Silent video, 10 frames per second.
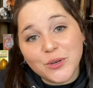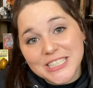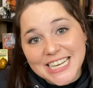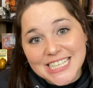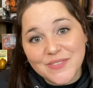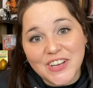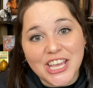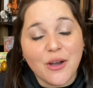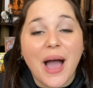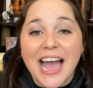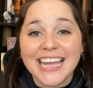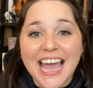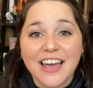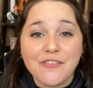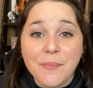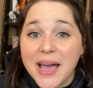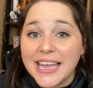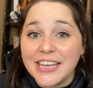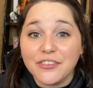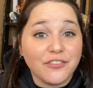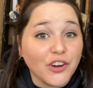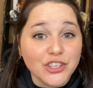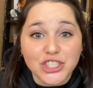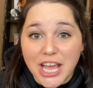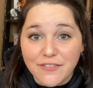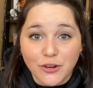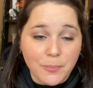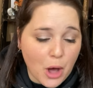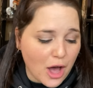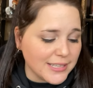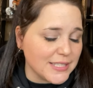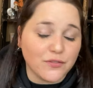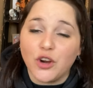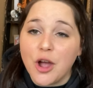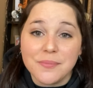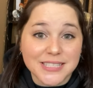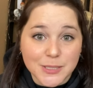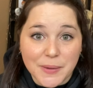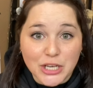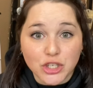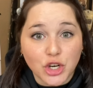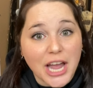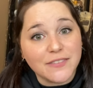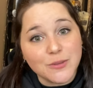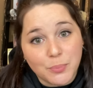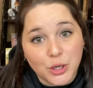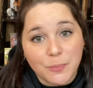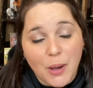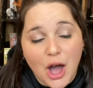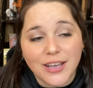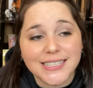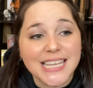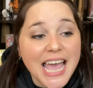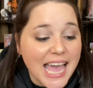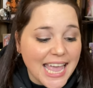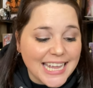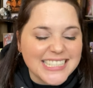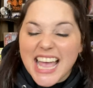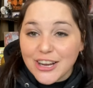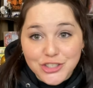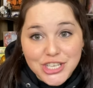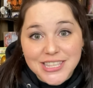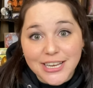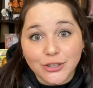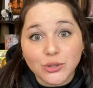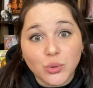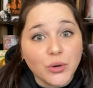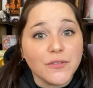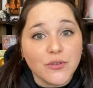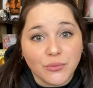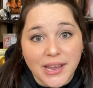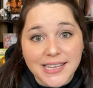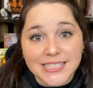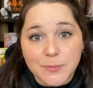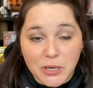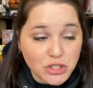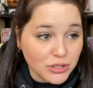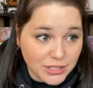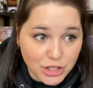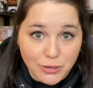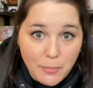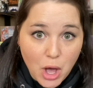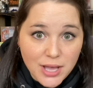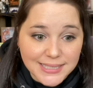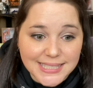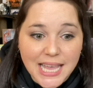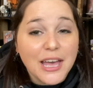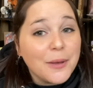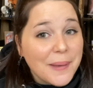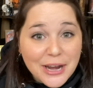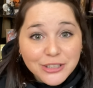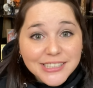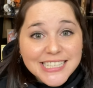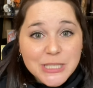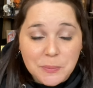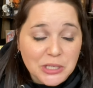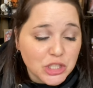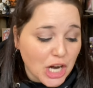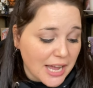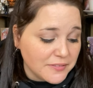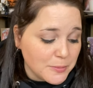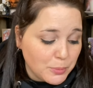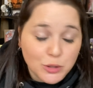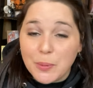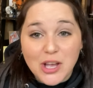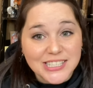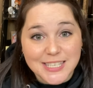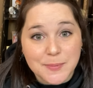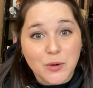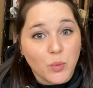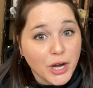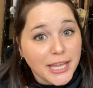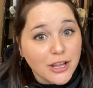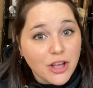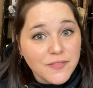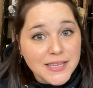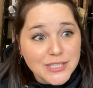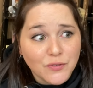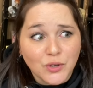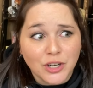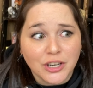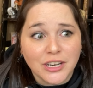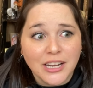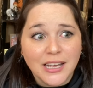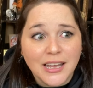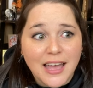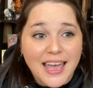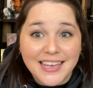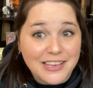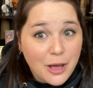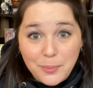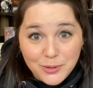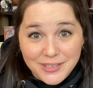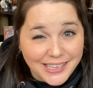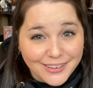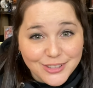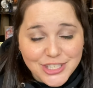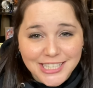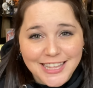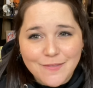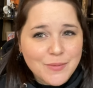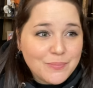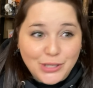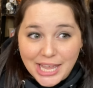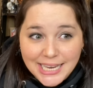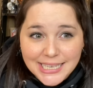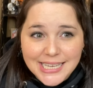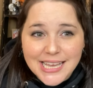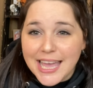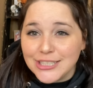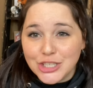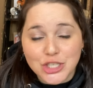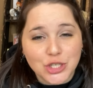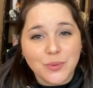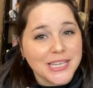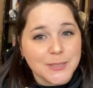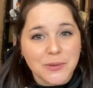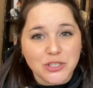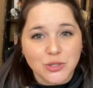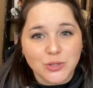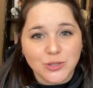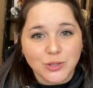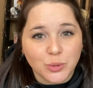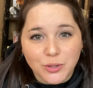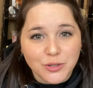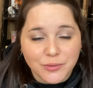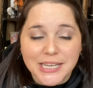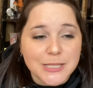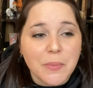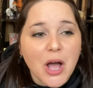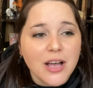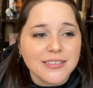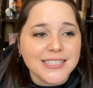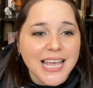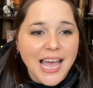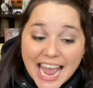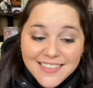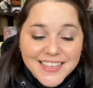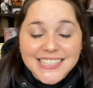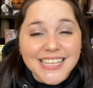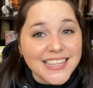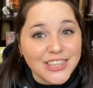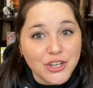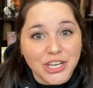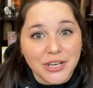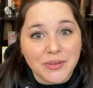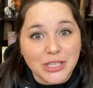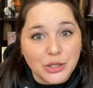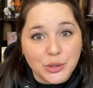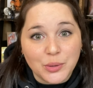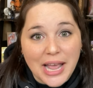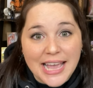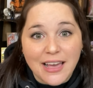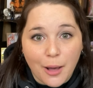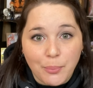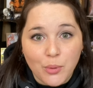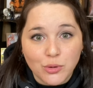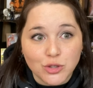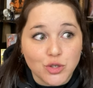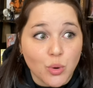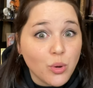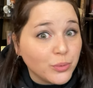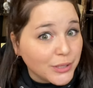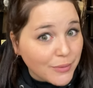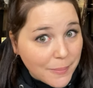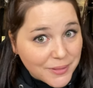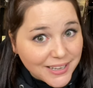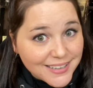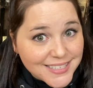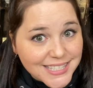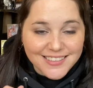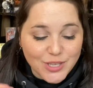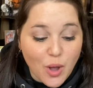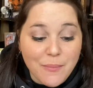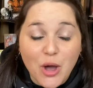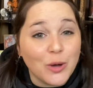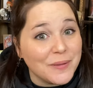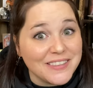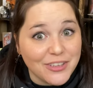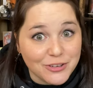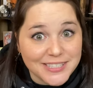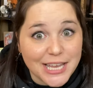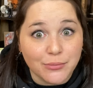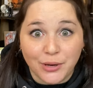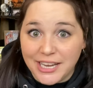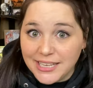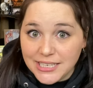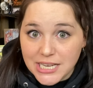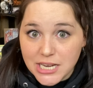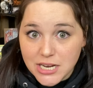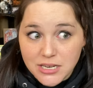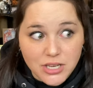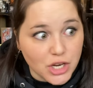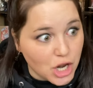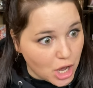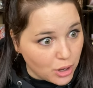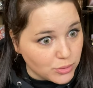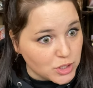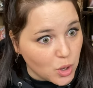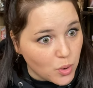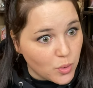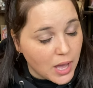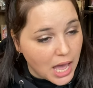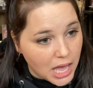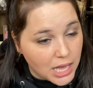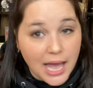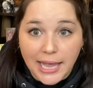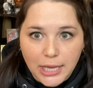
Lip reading: today's video, I have my first ever box from SpearCraft Book Box. It is actually their Lord of the Rings special edition box. Apparently, SpearCraft Book Box has been working on this for a couple years. Like, they've been planning to do a special Lord of the Rings box, and they said that they're going to include a couple jewelry replicas, so I'm hoping there is a ring in here, you know, so I